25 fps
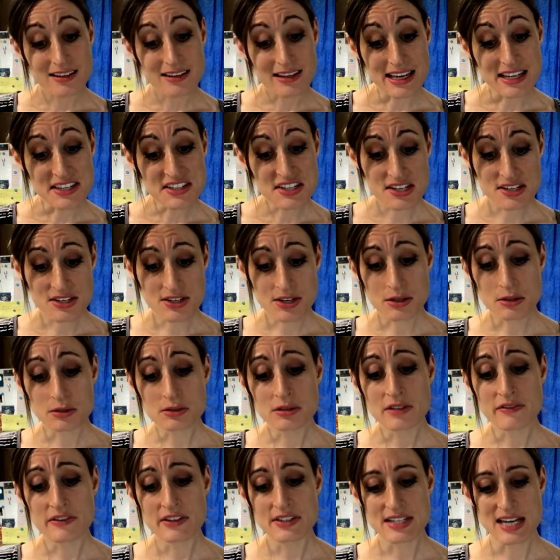Legend
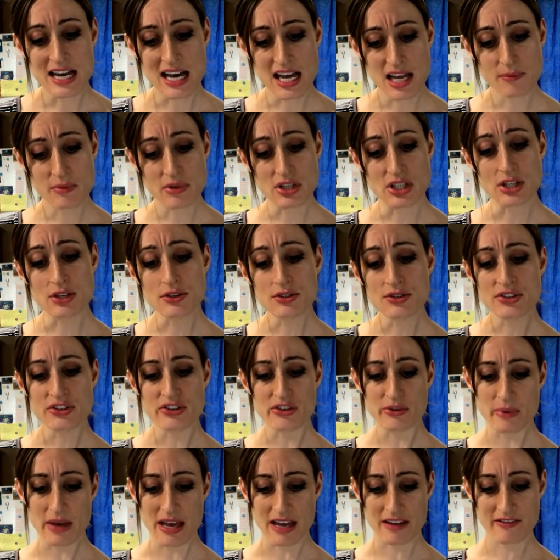told of a time when
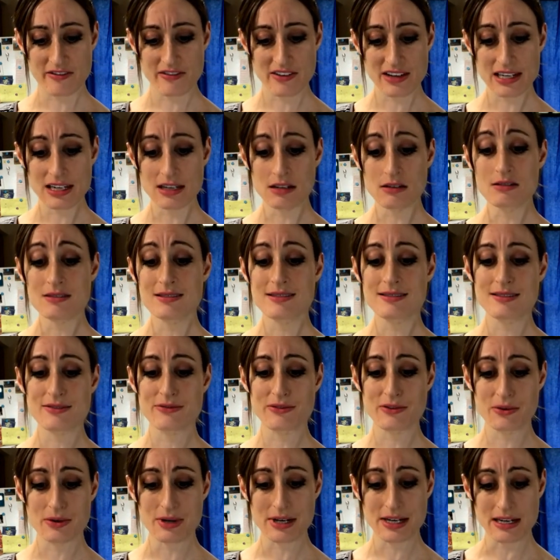YouTube had videos
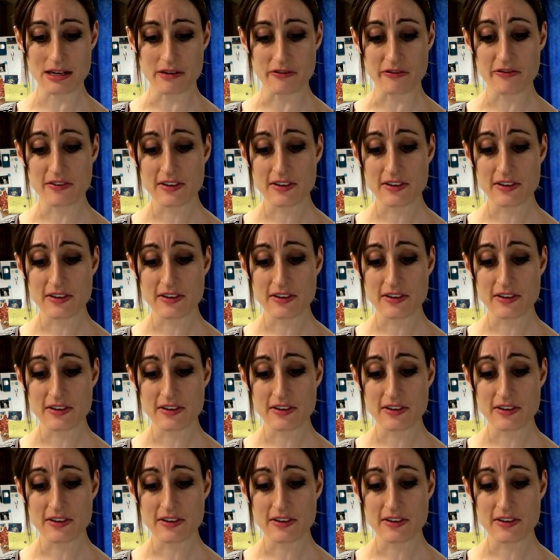devoid of